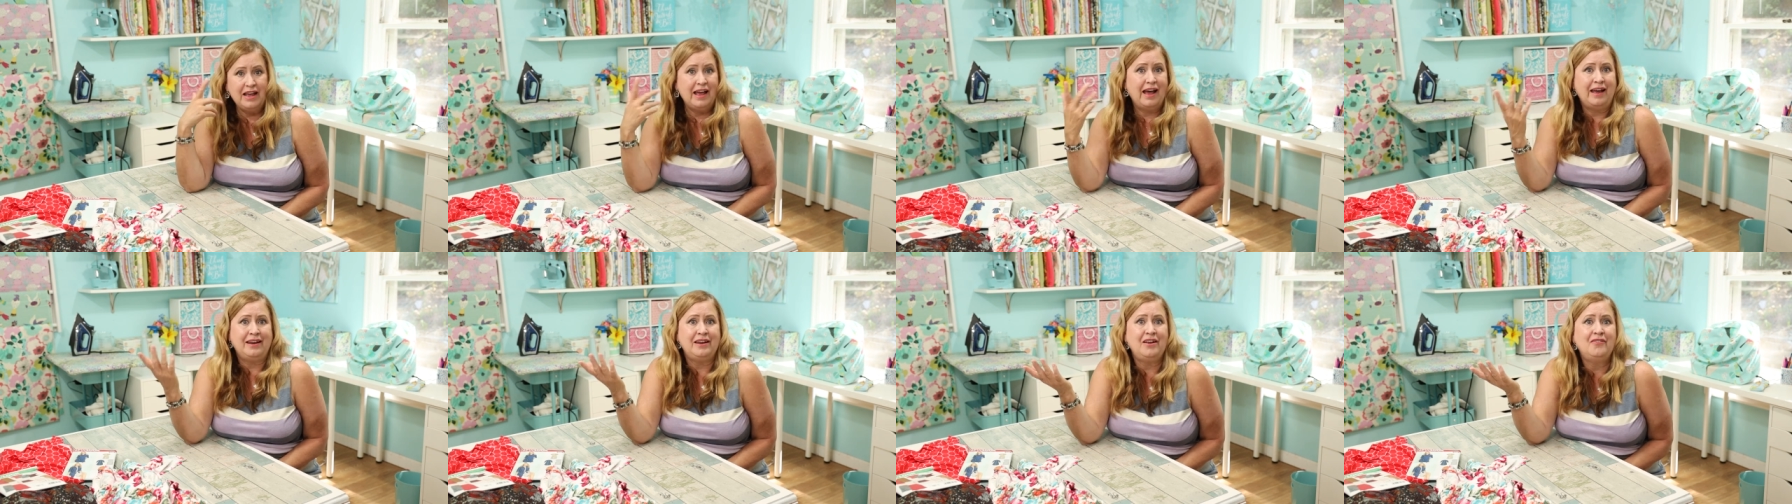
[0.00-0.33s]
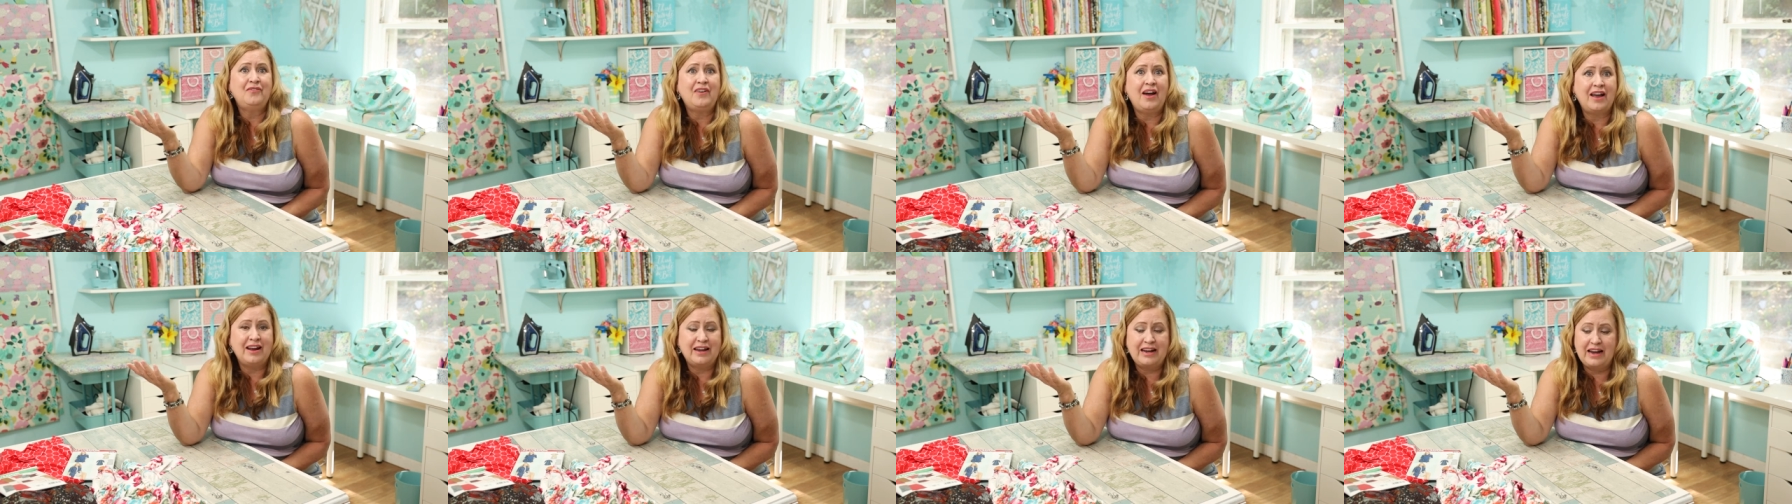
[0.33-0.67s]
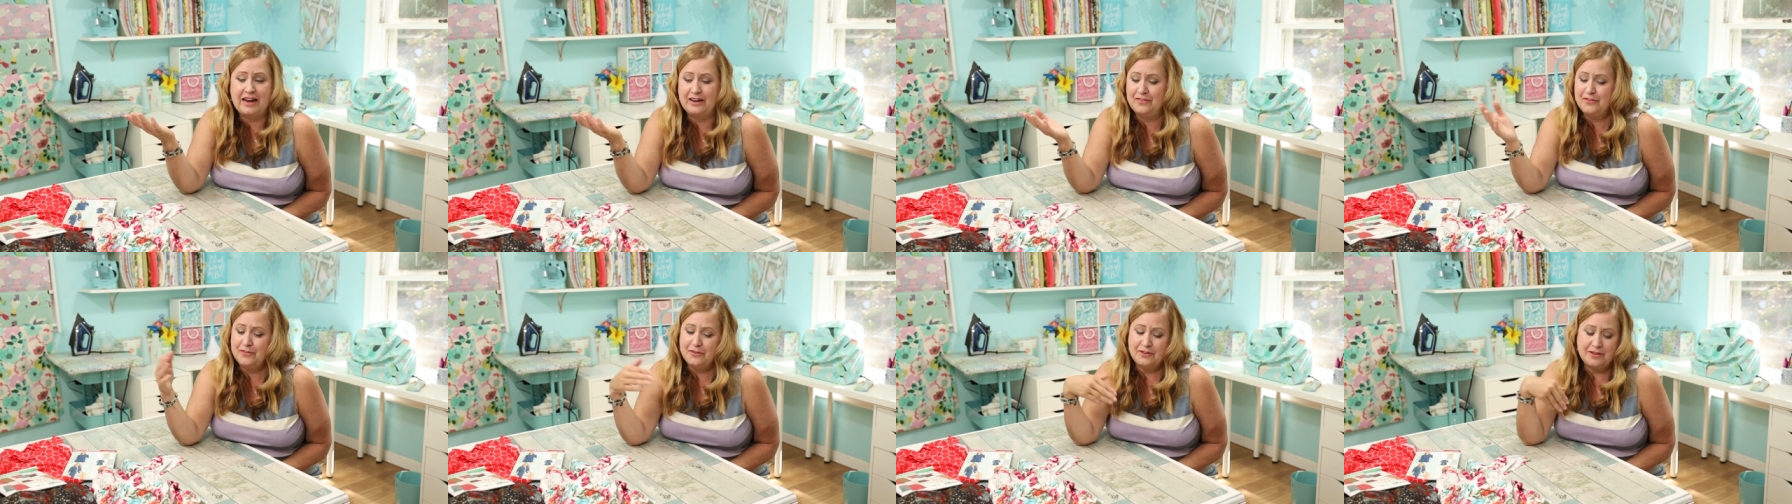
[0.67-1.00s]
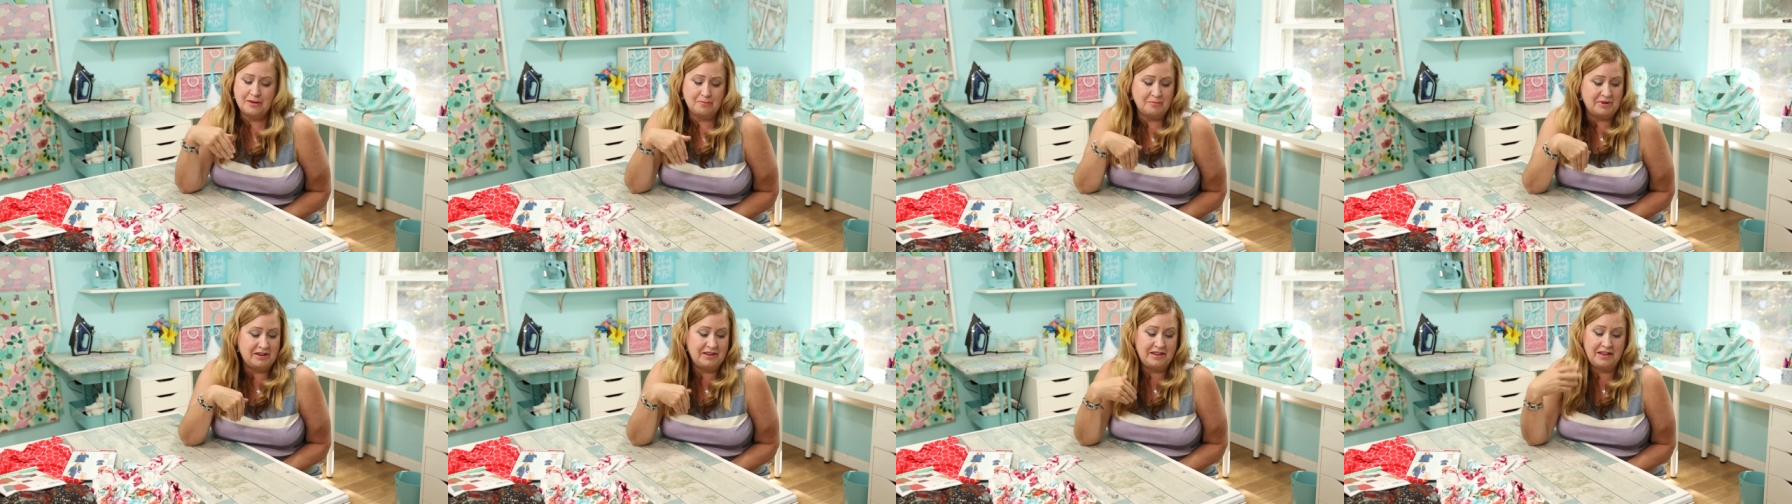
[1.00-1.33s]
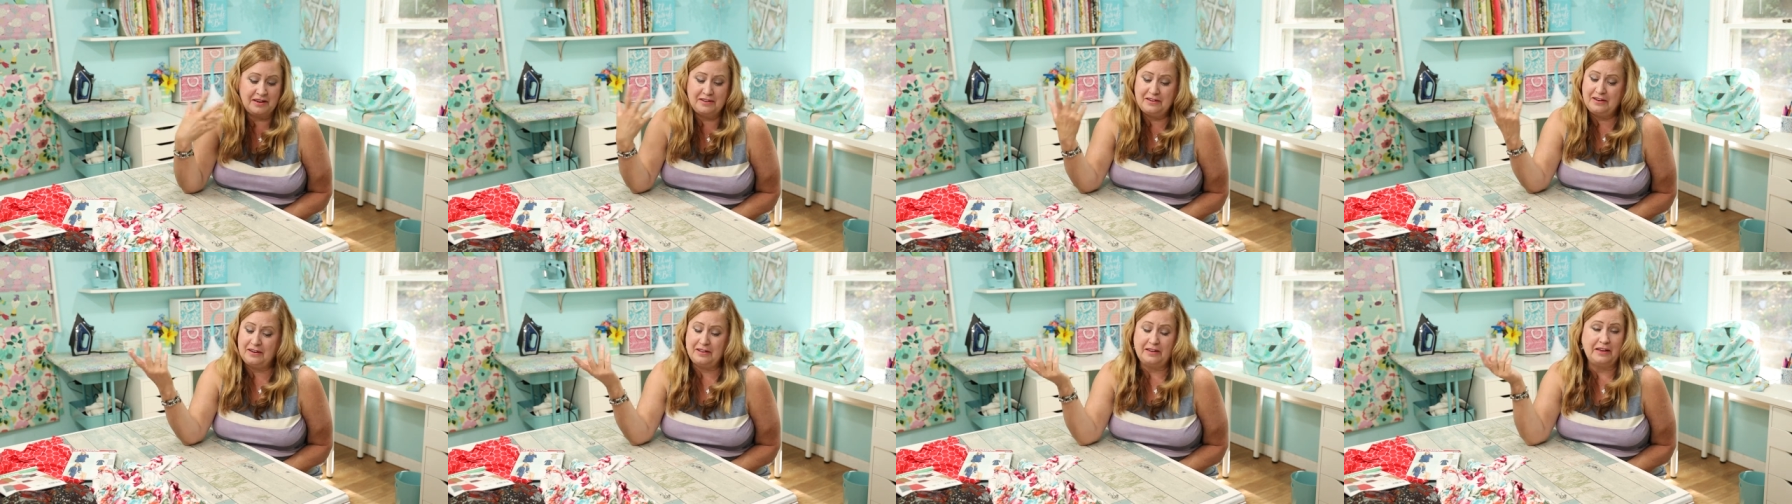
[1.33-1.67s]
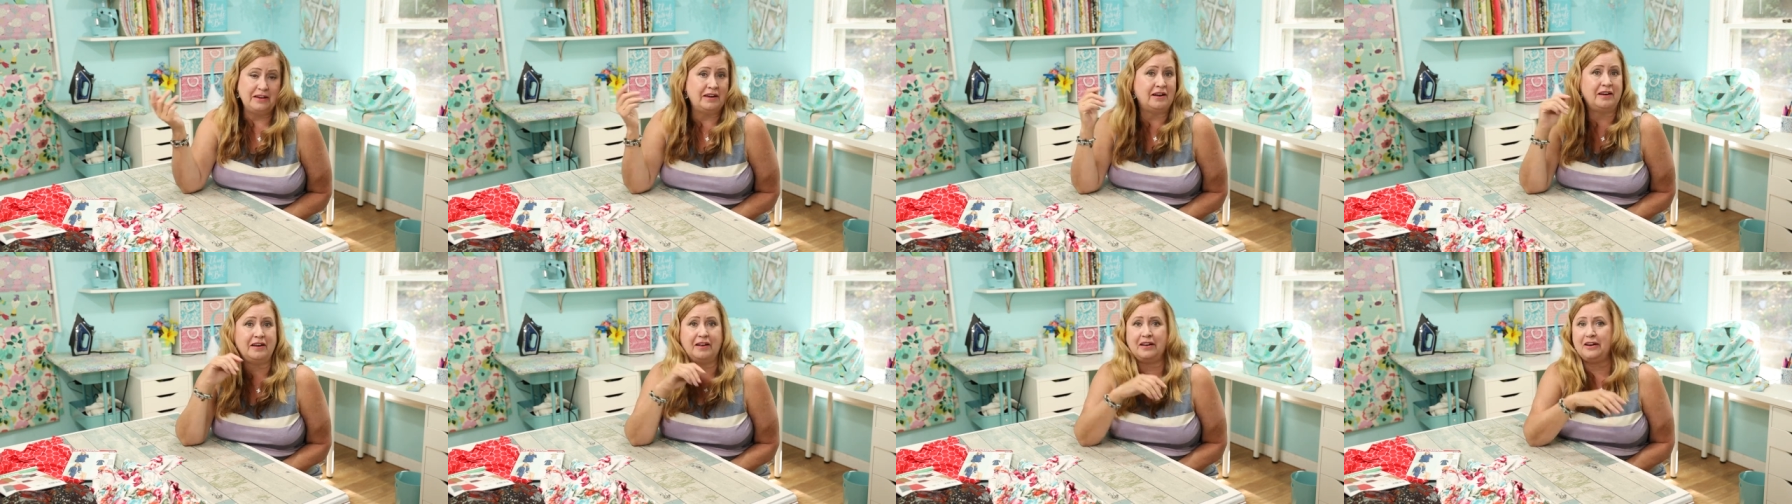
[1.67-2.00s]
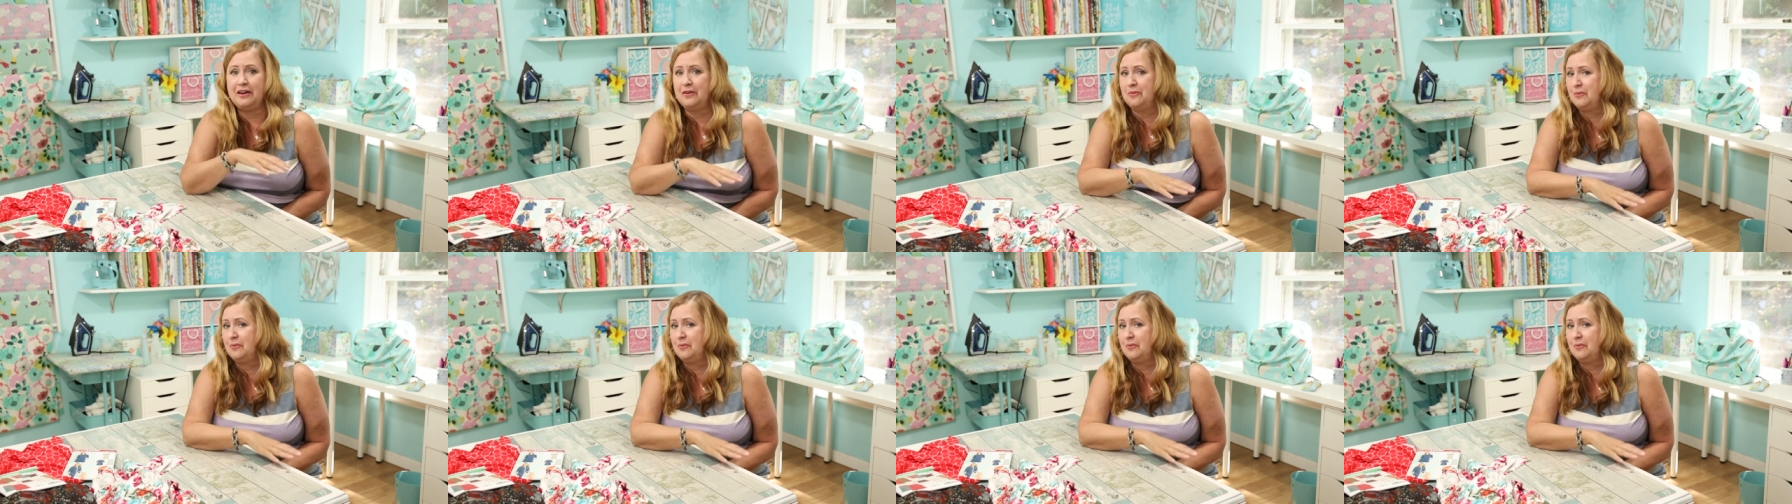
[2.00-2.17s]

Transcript: And if I had answered them and then deleted it,